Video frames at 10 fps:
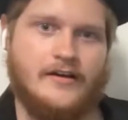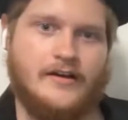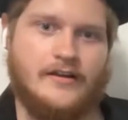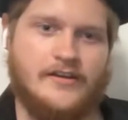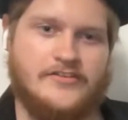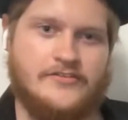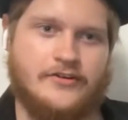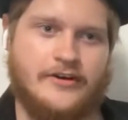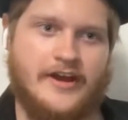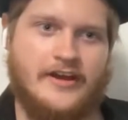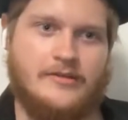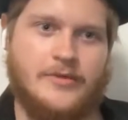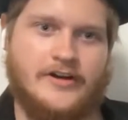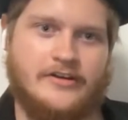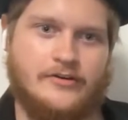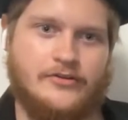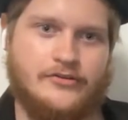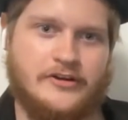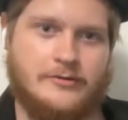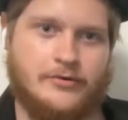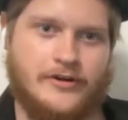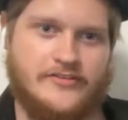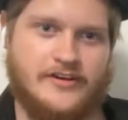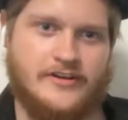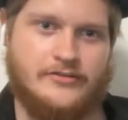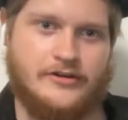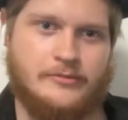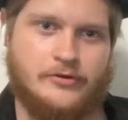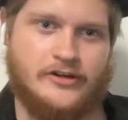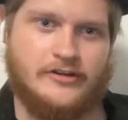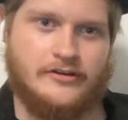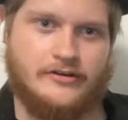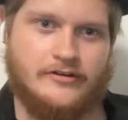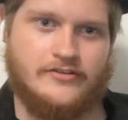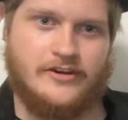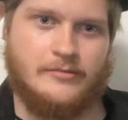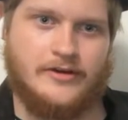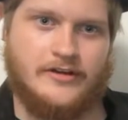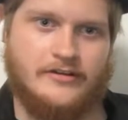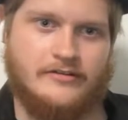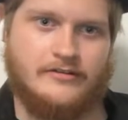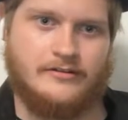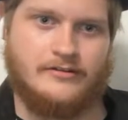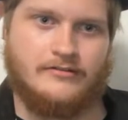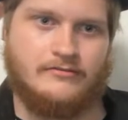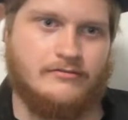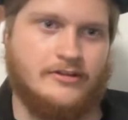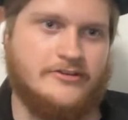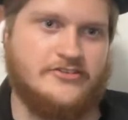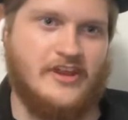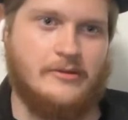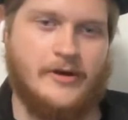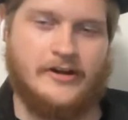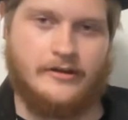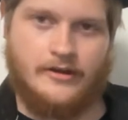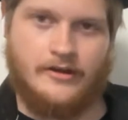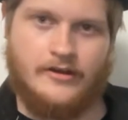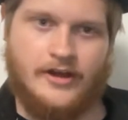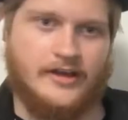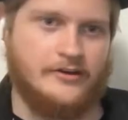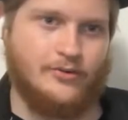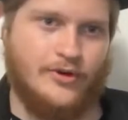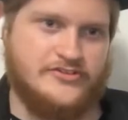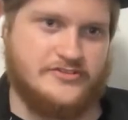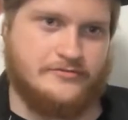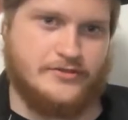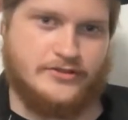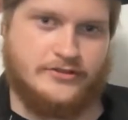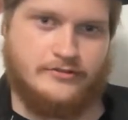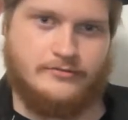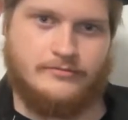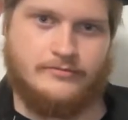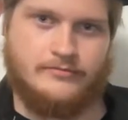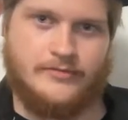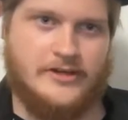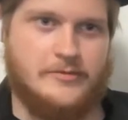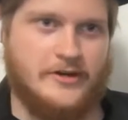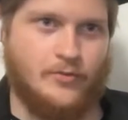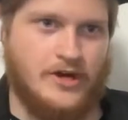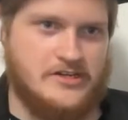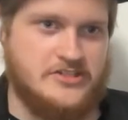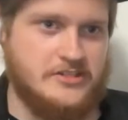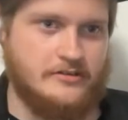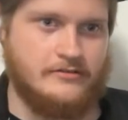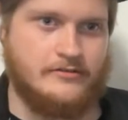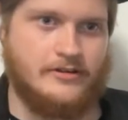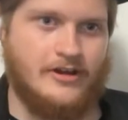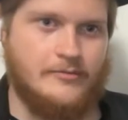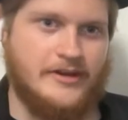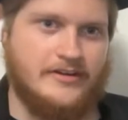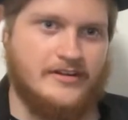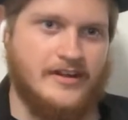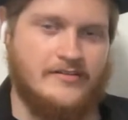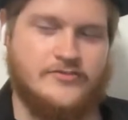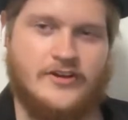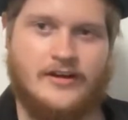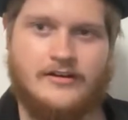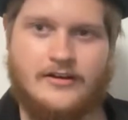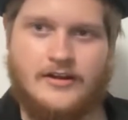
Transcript: And this is for anybody who 3D prints, any 3D printing nerds, anybody, really just anybody. I got a question for you. Anybody watching, comment in the live chat.